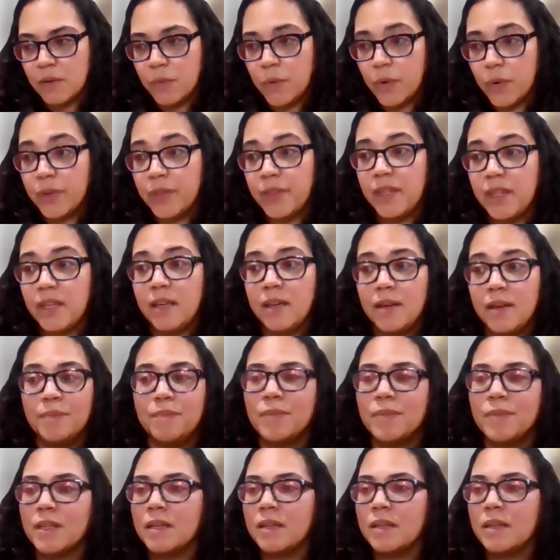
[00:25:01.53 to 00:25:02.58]
or
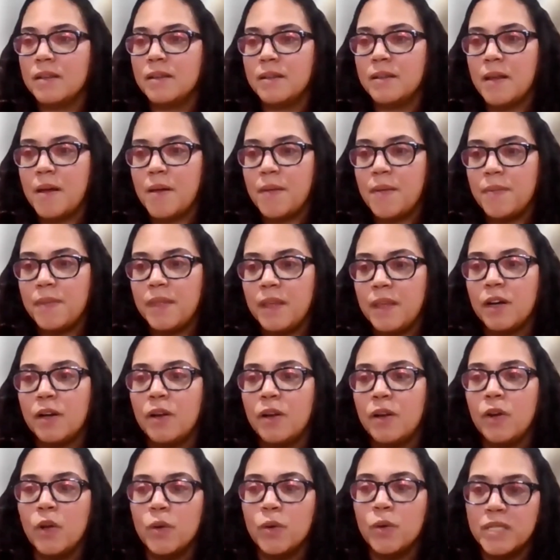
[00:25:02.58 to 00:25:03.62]
the the
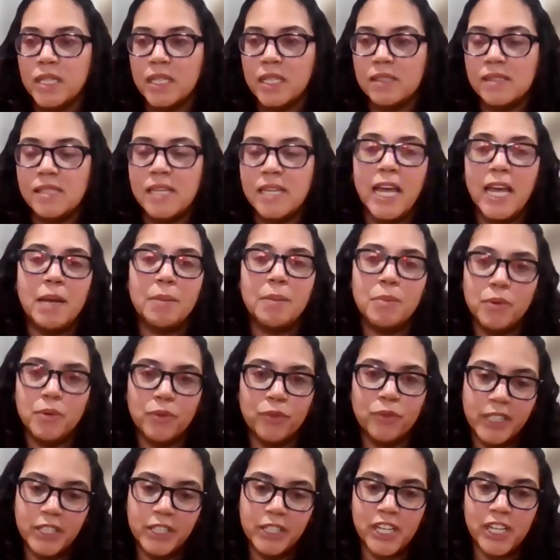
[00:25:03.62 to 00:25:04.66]
closing
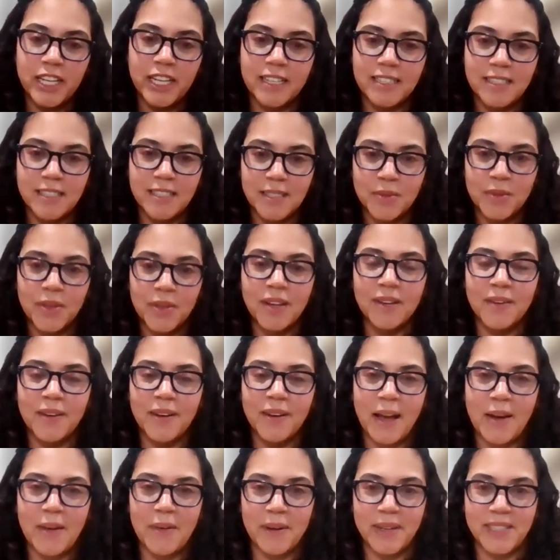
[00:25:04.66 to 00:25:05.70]
table reach, I guess is
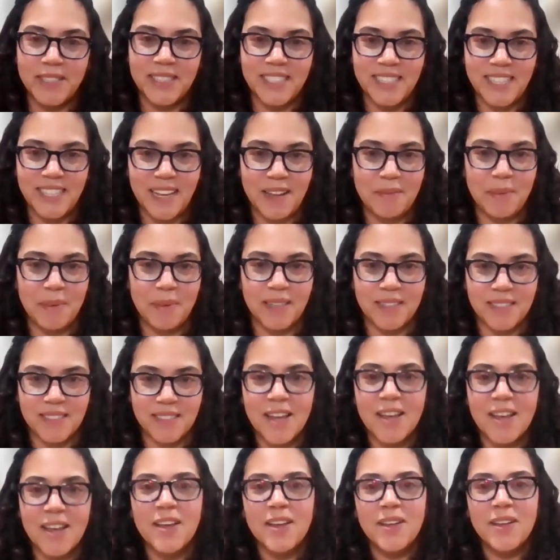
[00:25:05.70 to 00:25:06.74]
how I should say it,
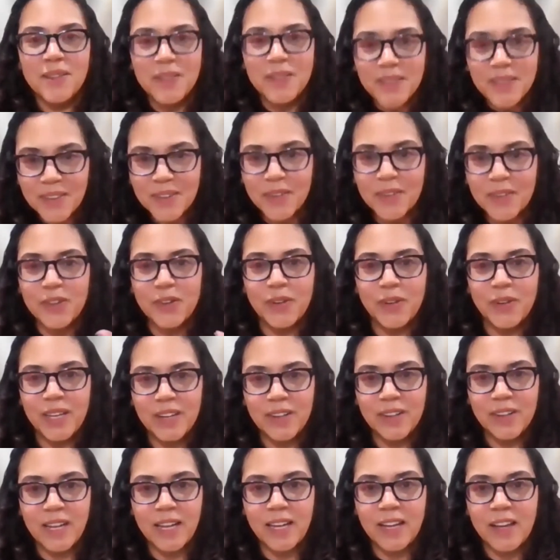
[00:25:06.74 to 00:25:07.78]
because you'll
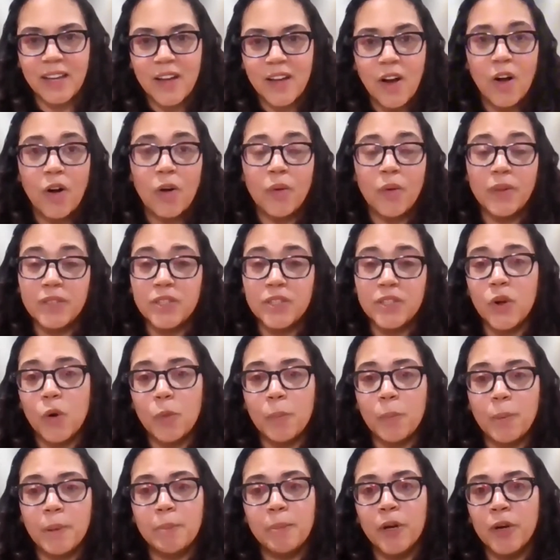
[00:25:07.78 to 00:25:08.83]
hear like, oh, there's an
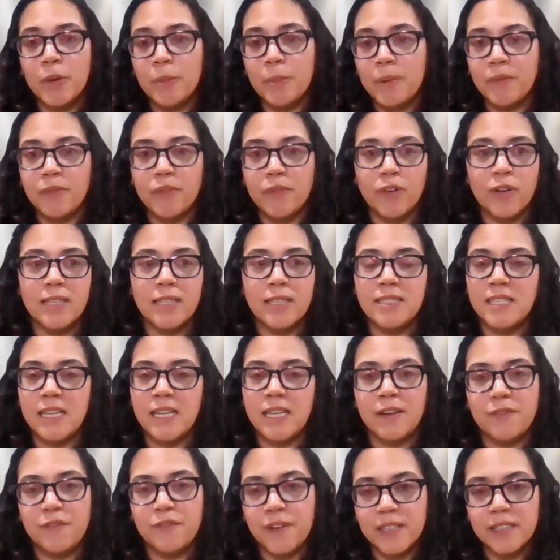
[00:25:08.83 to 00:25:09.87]
open permit for, let's
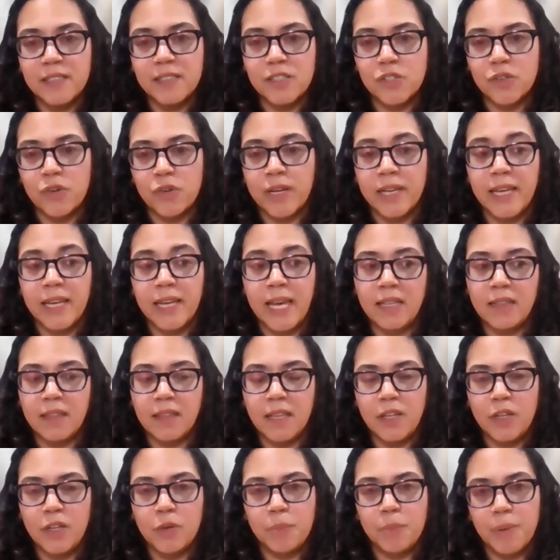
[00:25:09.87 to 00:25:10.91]
say, a fence or a
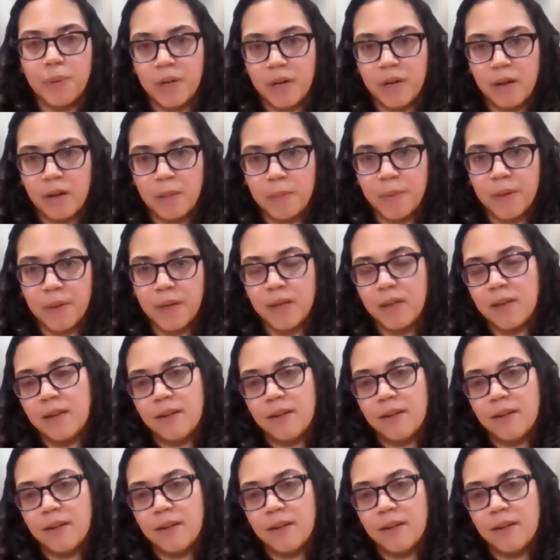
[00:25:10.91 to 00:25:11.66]
gate that you put up